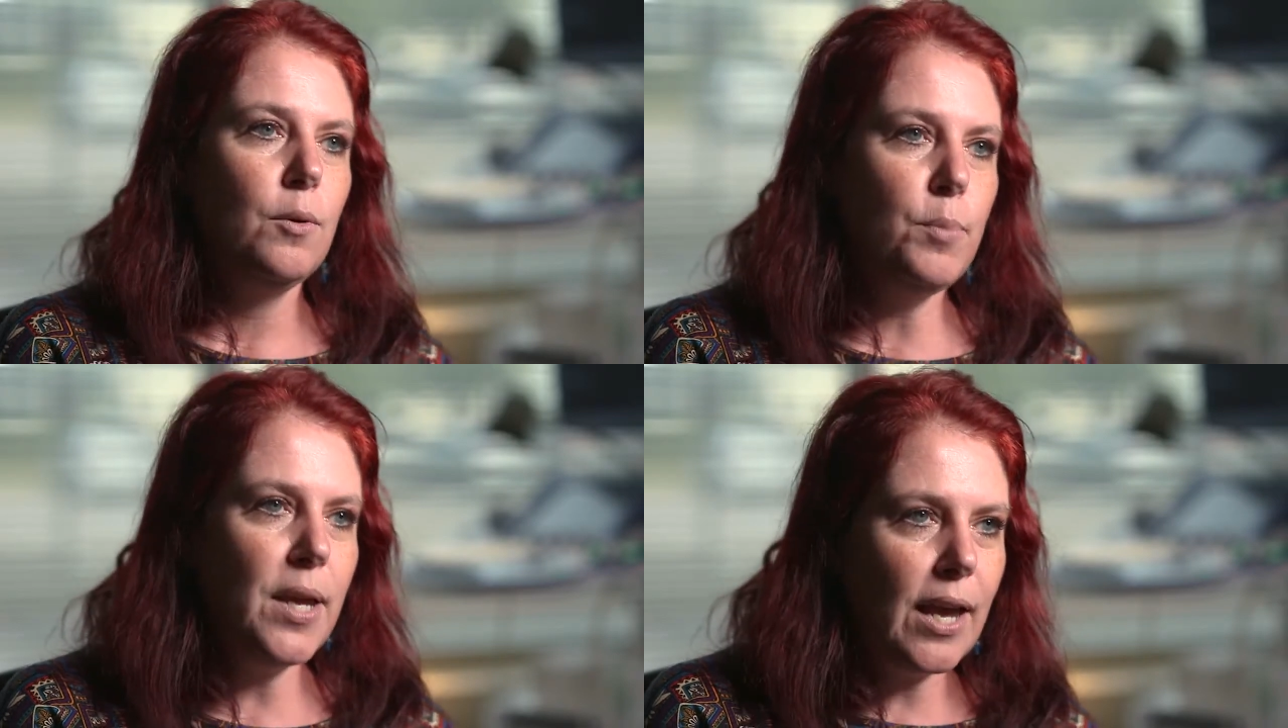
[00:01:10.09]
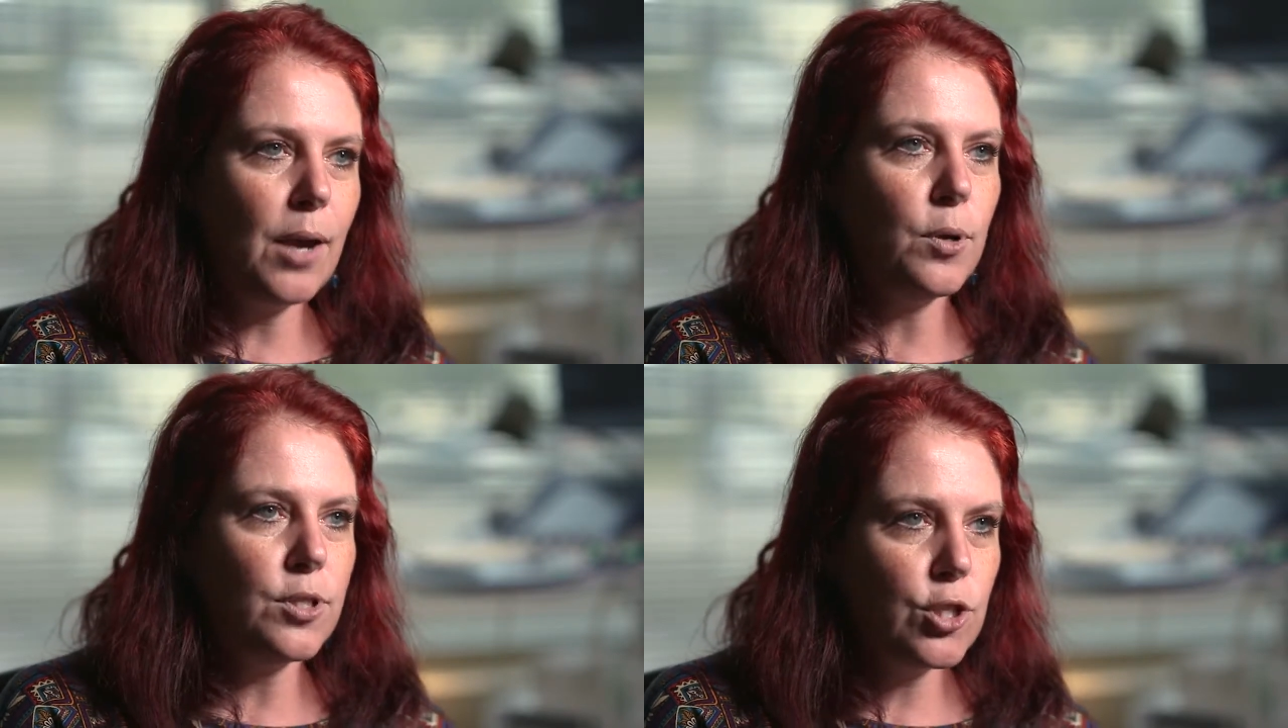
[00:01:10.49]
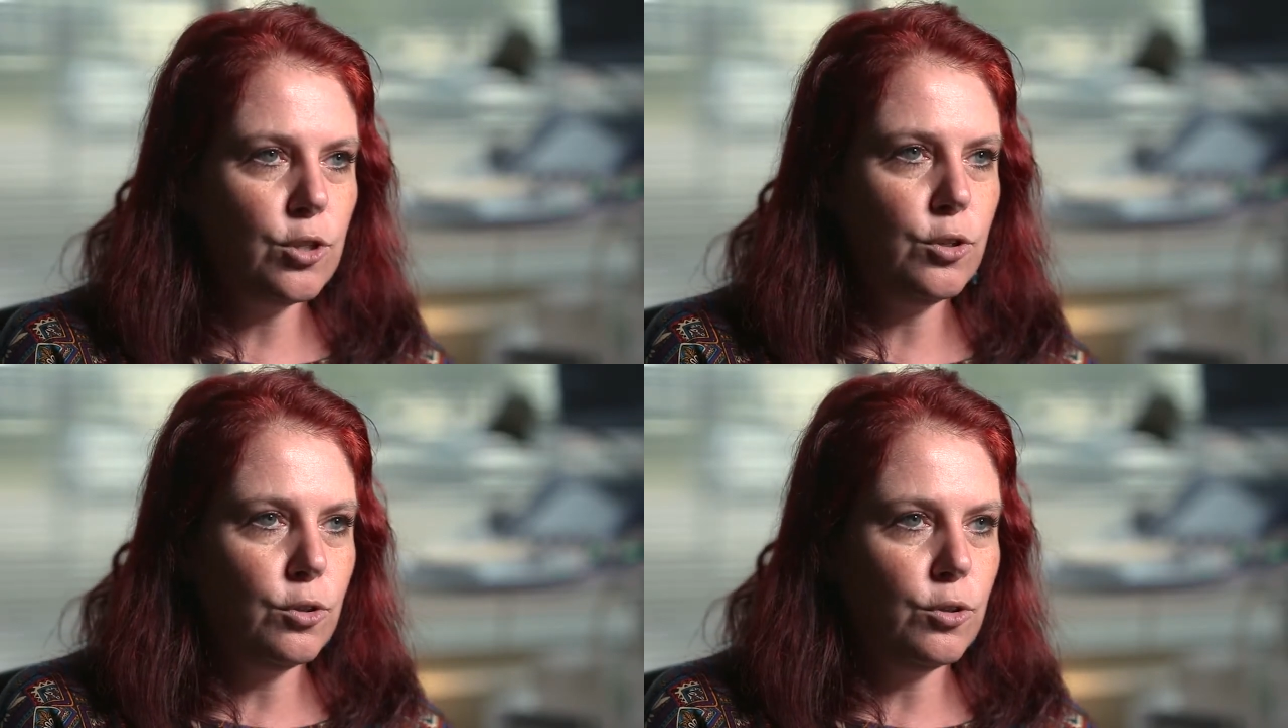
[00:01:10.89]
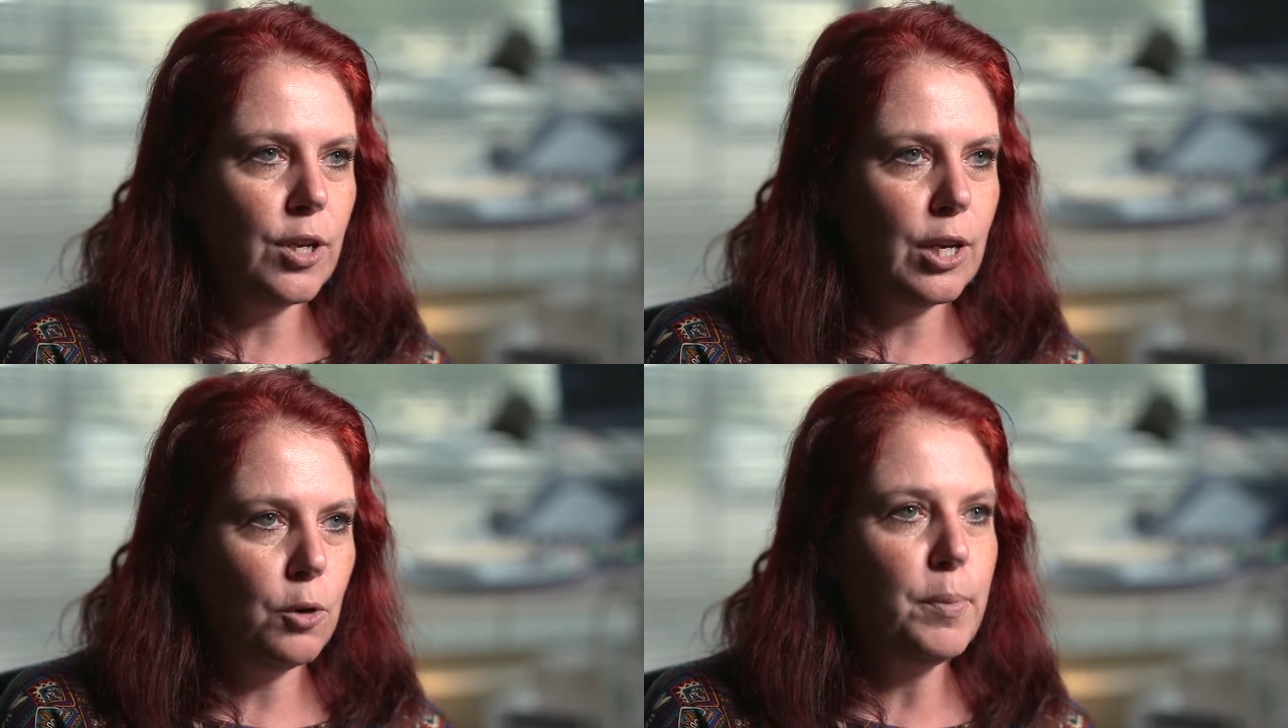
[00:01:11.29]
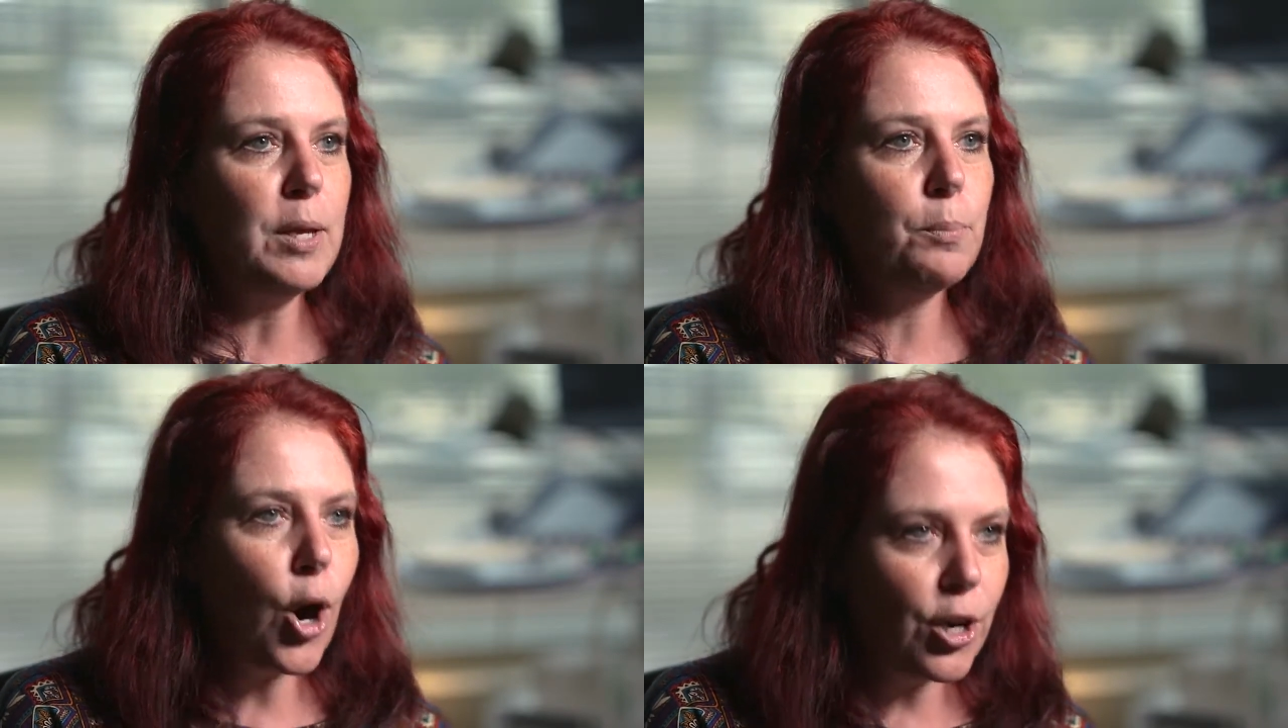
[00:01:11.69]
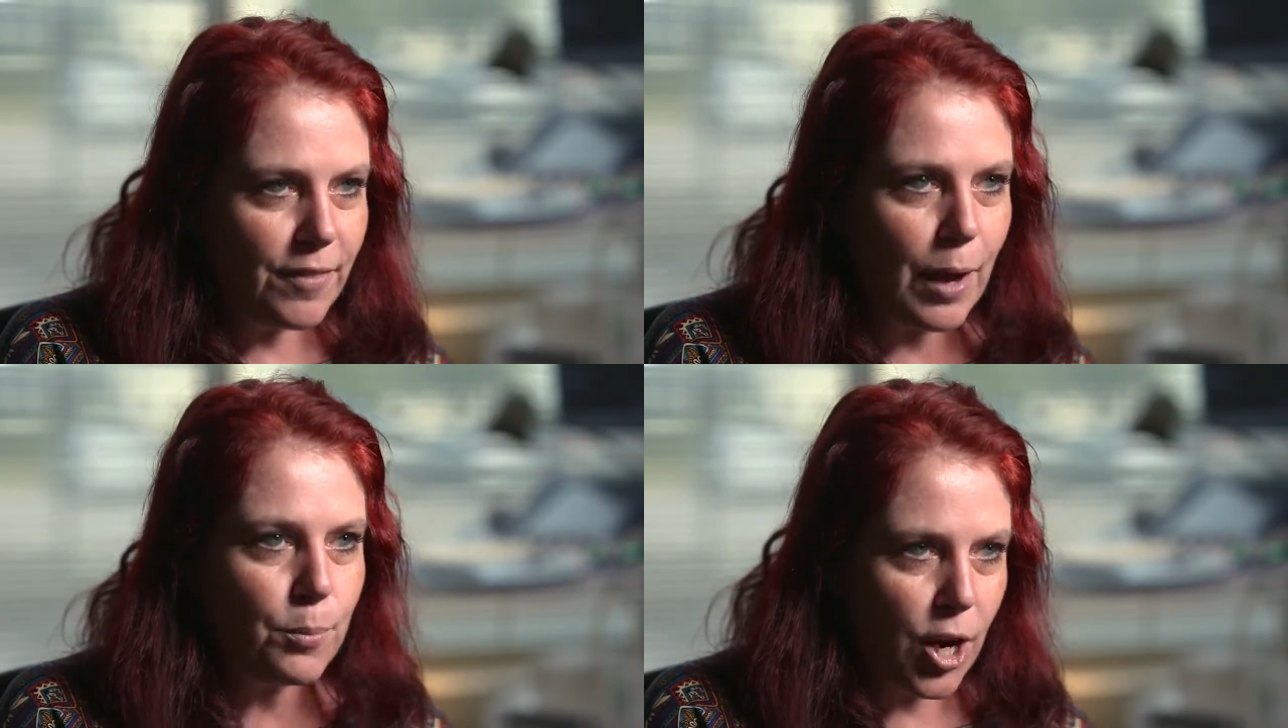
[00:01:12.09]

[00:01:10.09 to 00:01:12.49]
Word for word: being able to, you know, be part of that